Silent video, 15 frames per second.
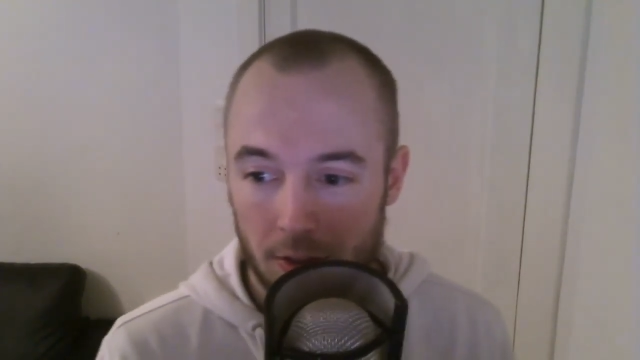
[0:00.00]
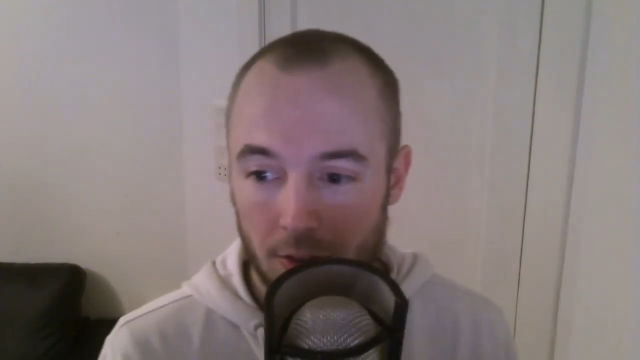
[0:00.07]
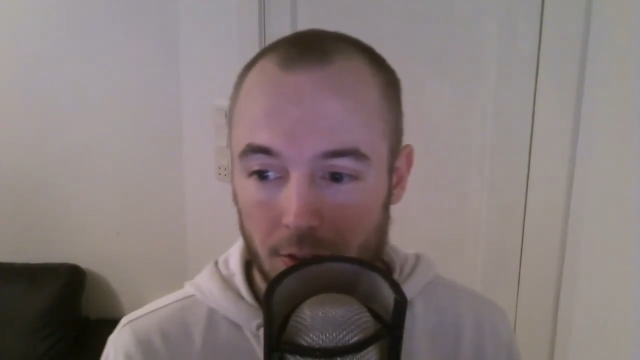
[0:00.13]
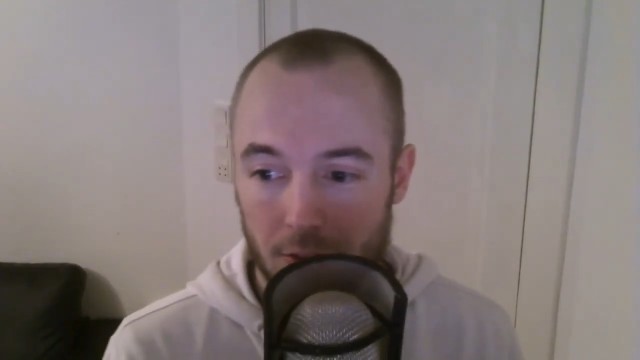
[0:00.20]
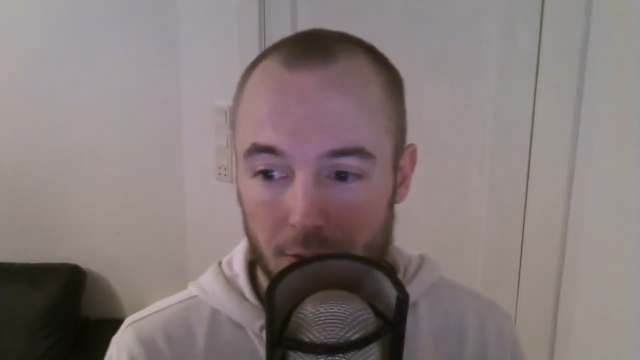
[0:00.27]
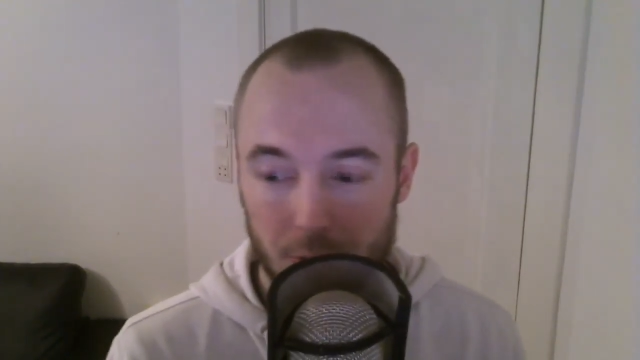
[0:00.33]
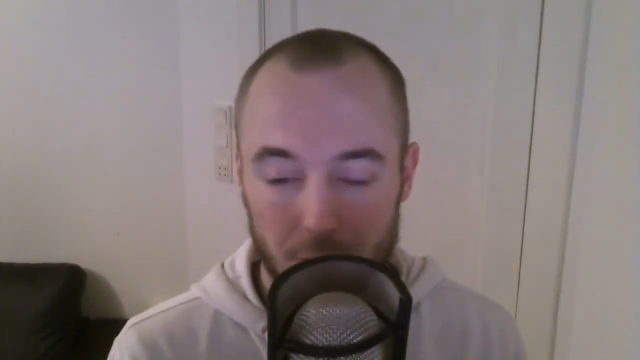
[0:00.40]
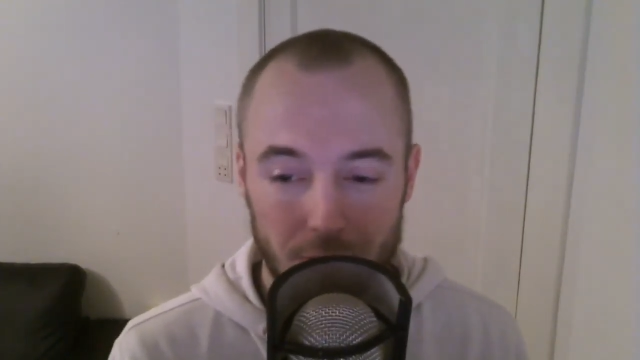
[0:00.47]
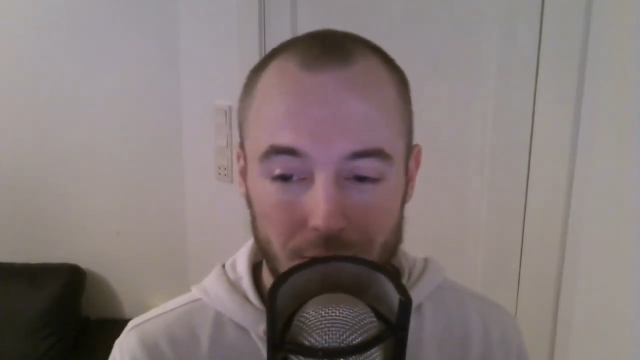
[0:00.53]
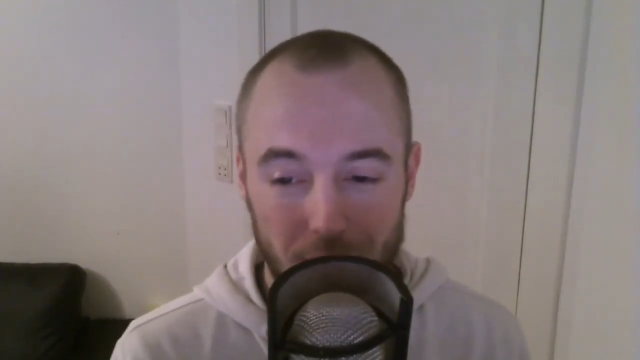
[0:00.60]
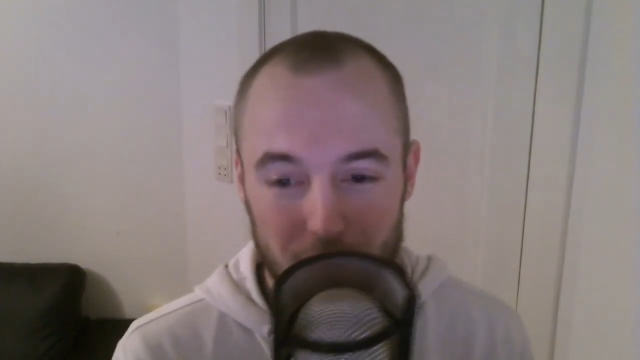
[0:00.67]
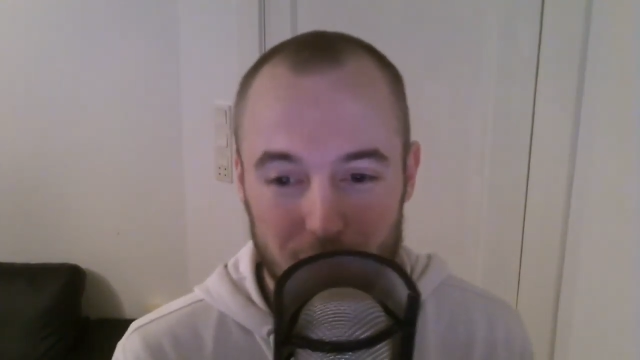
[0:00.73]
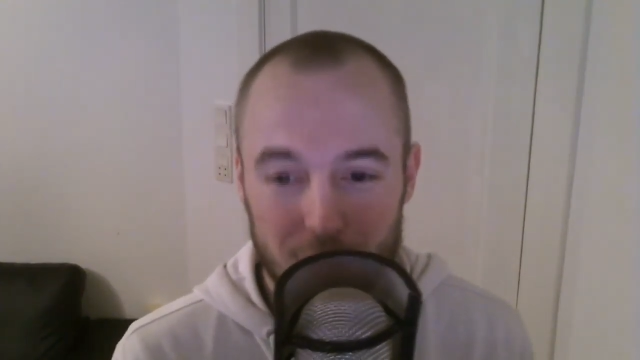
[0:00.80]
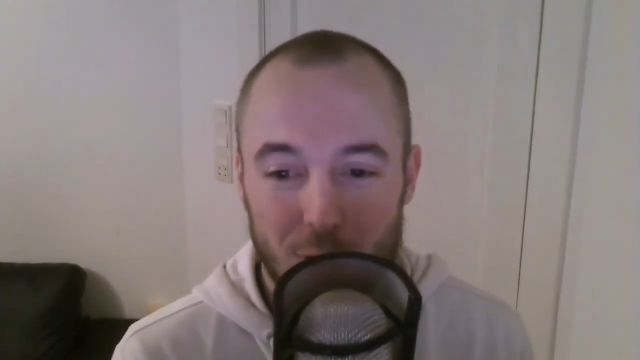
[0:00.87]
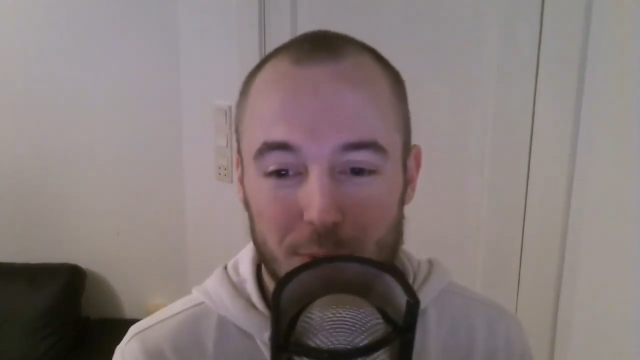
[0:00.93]
So, I
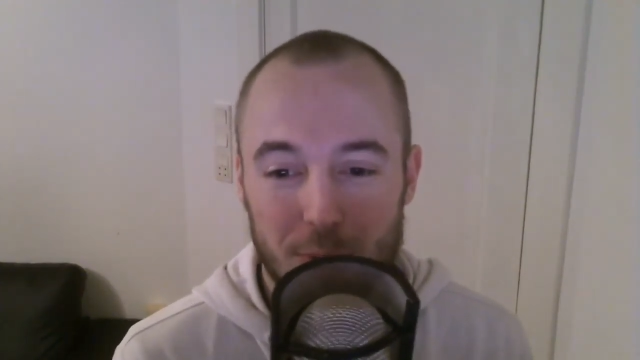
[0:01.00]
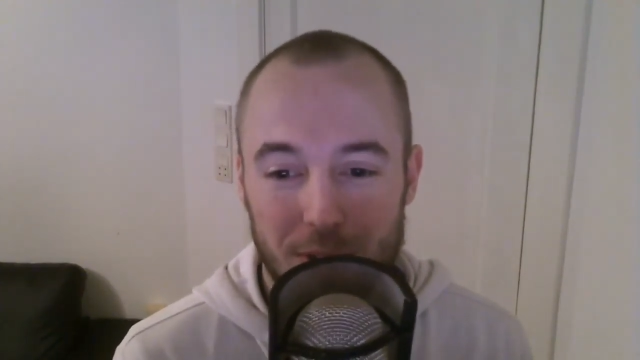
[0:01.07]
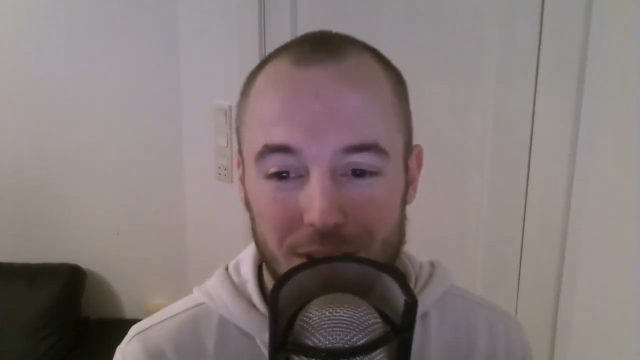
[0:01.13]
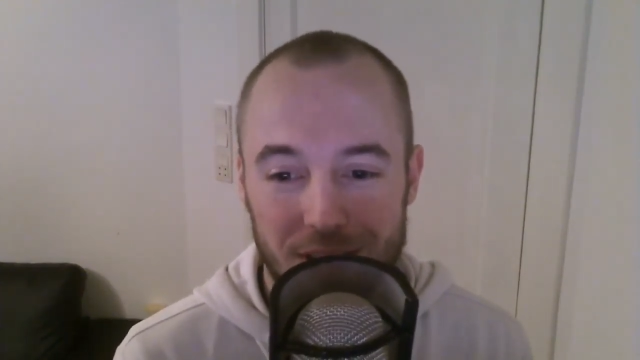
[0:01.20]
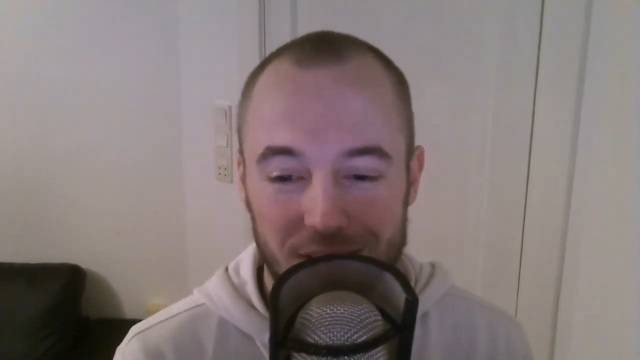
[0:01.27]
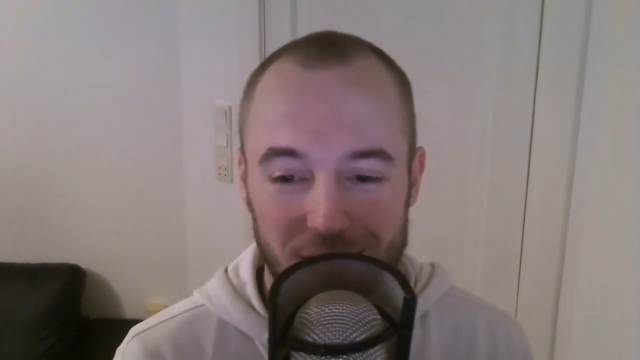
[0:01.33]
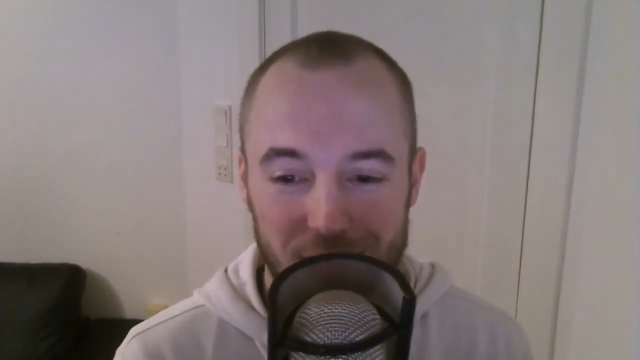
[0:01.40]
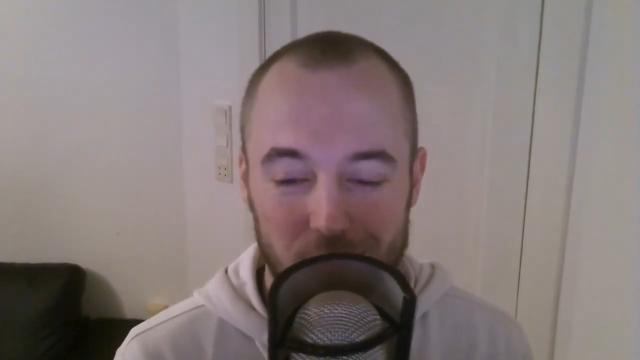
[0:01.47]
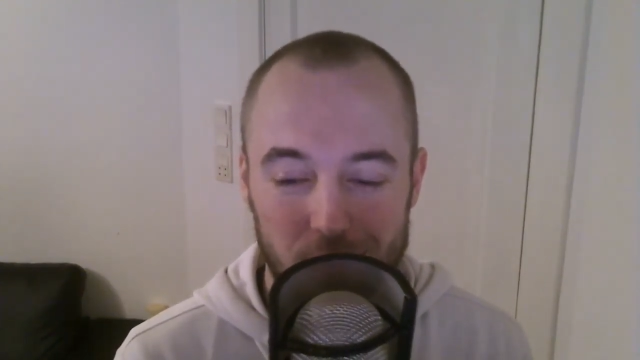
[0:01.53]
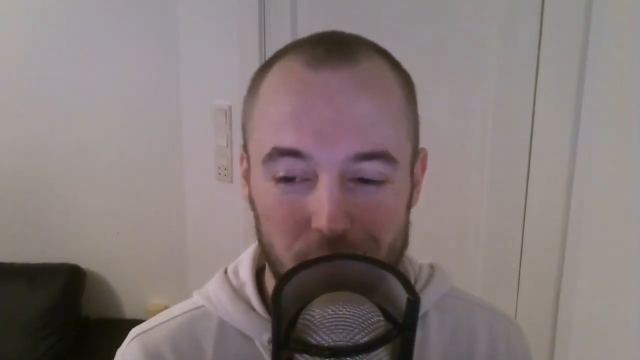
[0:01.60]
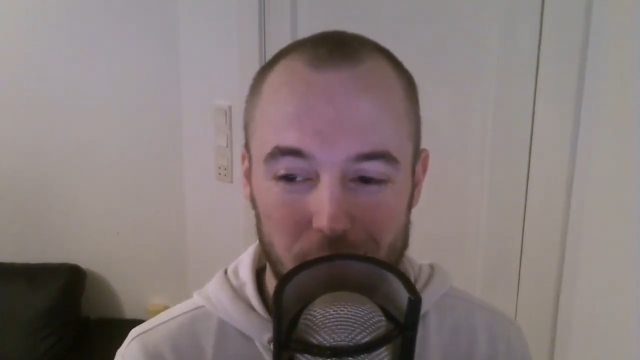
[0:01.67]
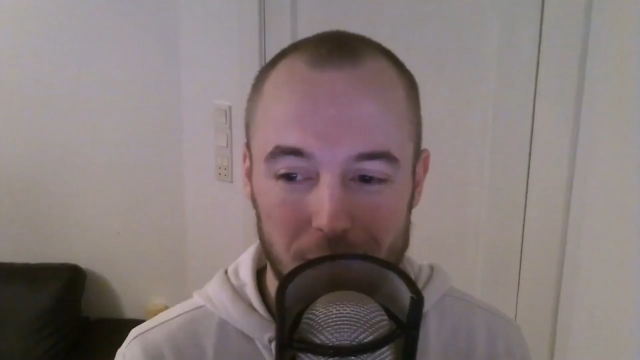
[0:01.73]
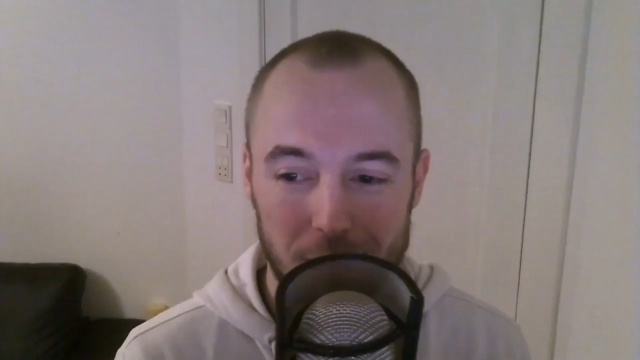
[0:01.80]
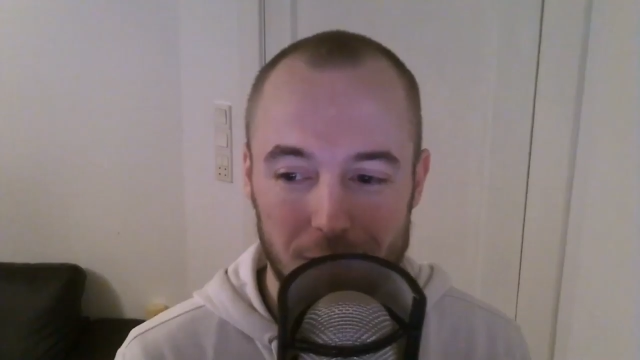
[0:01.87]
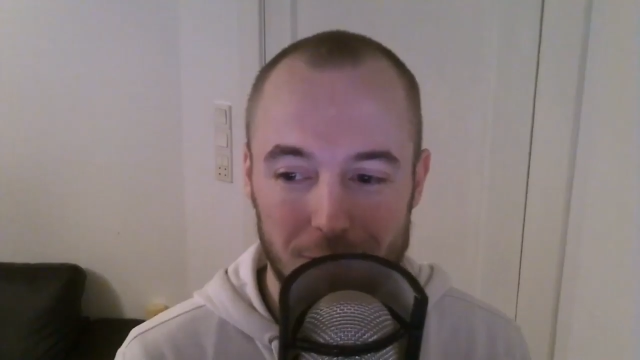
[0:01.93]
was hoping a little
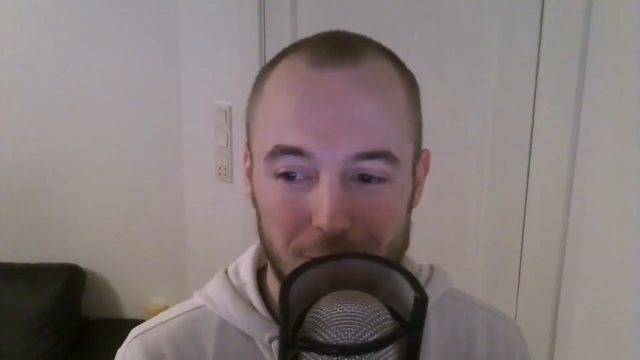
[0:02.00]
bit of